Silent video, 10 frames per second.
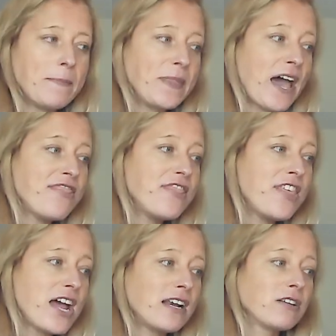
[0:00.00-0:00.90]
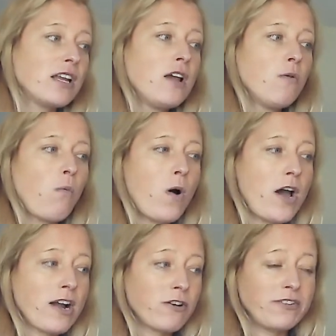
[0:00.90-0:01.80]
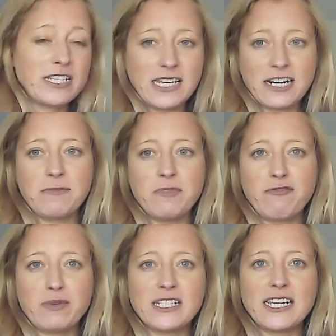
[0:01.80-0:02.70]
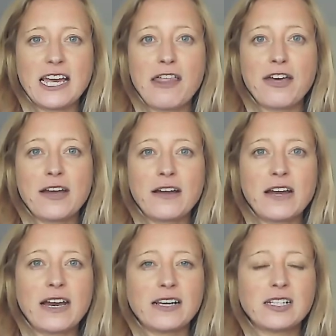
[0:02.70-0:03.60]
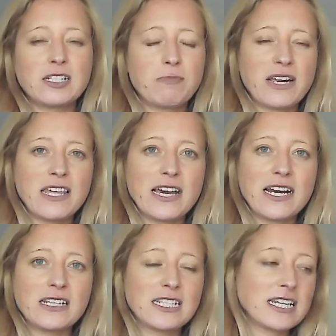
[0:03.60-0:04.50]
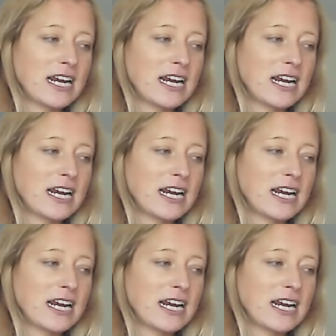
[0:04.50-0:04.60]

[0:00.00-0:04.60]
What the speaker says: and then work on the second movement together and play that.